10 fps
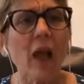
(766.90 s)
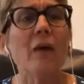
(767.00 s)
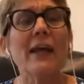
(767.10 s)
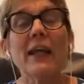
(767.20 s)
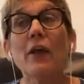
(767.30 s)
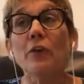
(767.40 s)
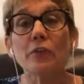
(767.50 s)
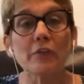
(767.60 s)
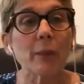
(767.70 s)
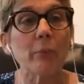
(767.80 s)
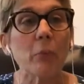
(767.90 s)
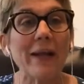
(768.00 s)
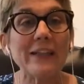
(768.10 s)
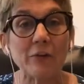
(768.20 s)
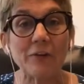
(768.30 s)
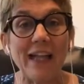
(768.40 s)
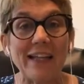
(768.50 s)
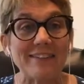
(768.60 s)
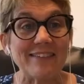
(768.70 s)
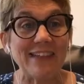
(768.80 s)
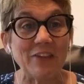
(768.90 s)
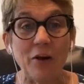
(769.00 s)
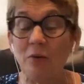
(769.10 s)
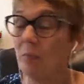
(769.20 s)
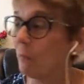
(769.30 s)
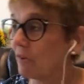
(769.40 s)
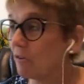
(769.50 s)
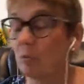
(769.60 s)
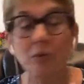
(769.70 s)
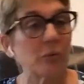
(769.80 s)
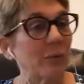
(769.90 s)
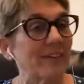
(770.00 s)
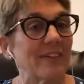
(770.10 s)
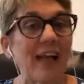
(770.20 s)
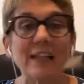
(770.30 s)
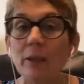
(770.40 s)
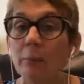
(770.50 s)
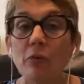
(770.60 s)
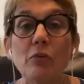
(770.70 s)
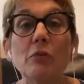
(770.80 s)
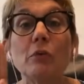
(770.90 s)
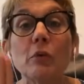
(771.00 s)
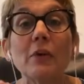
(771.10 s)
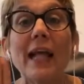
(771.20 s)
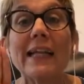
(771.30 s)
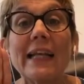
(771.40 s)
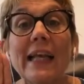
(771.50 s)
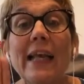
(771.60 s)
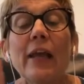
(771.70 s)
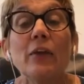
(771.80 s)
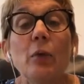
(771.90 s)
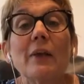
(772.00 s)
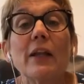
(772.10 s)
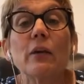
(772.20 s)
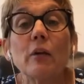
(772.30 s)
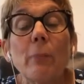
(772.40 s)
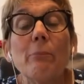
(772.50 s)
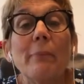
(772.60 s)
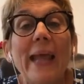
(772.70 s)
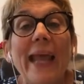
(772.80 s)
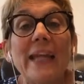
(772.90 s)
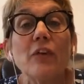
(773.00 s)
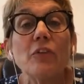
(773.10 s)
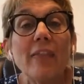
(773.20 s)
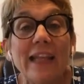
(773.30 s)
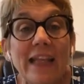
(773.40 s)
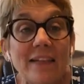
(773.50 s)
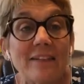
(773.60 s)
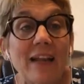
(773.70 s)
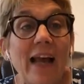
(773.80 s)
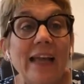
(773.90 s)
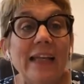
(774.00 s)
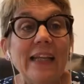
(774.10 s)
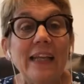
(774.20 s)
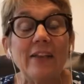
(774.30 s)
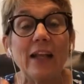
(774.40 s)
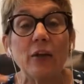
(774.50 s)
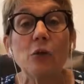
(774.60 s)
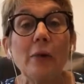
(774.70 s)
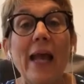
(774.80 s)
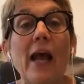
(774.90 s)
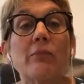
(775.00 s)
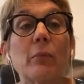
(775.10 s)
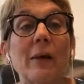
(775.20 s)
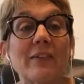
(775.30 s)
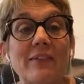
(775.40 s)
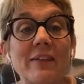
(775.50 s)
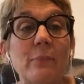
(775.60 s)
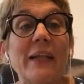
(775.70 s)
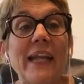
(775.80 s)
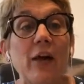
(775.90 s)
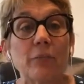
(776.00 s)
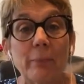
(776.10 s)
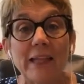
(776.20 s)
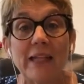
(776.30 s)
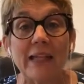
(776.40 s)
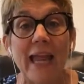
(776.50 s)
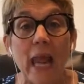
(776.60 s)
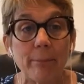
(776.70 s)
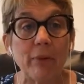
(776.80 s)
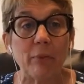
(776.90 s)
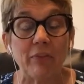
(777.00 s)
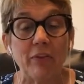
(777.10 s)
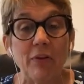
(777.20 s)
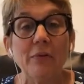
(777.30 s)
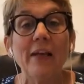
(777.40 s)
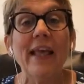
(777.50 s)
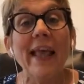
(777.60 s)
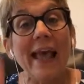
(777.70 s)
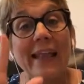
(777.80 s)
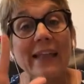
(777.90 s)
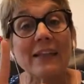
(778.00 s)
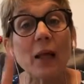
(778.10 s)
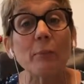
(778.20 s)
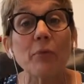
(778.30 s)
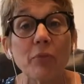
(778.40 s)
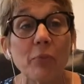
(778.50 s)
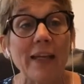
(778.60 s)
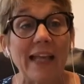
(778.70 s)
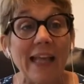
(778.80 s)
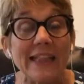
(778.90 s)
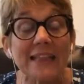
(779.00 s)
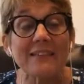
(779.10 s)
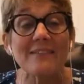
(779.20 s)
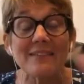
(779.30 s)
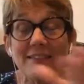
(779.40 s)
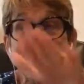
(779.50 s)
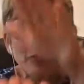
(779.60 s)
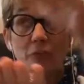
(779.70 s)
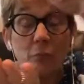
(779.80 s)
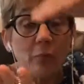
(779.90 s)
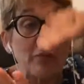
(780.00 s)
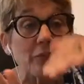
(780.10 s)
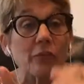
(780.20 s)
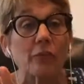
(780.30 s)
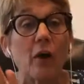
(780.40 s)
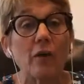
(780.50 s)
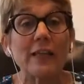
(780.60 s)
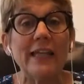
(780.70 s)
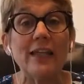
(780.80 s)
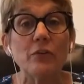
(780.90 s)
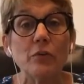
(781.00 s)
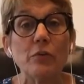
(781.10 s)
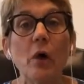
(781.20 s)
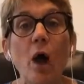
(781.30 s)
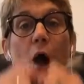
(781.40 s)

All right. So number 1, learn how to say no. What's yours, what's not. Number 2, you want to manage the anxiety that you have around somebody else being unhappy with you. And then number 3, and this is where this is all leading to,